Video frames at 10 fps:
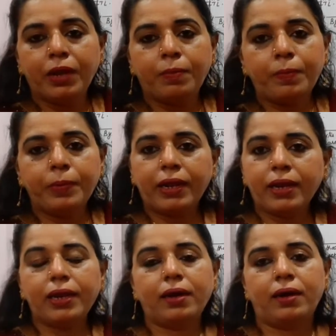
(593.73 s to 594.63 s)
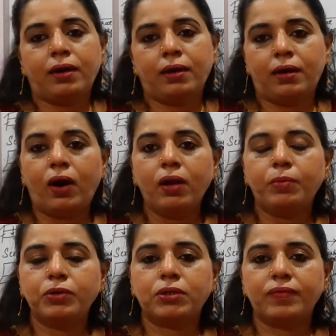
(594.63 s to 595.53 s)
Popularly in uh, all
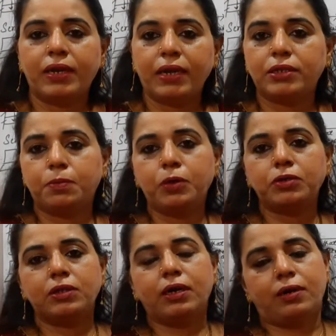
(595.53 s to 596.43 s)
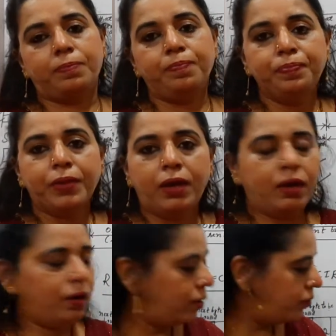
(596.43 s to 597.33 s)
most of the textbooks the
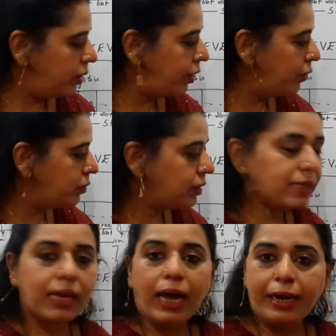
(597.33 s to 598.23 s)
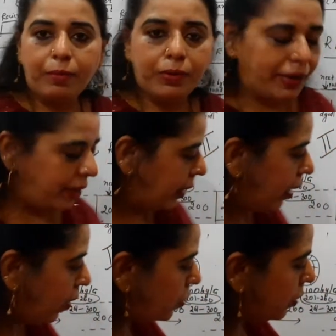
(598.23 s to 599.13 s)
uh, word used is RWND and
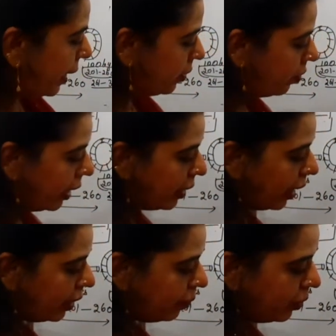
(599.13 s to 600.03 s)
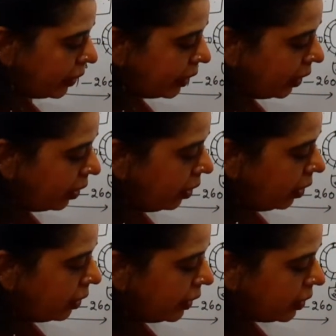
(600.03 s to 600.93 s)
how to calculate RWND?
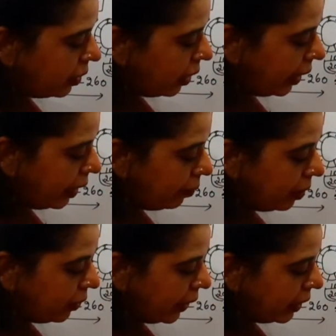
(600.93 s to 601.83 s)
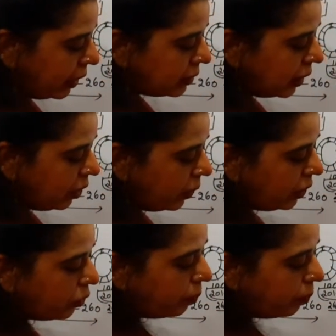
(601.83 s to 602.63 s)
RWND is equal to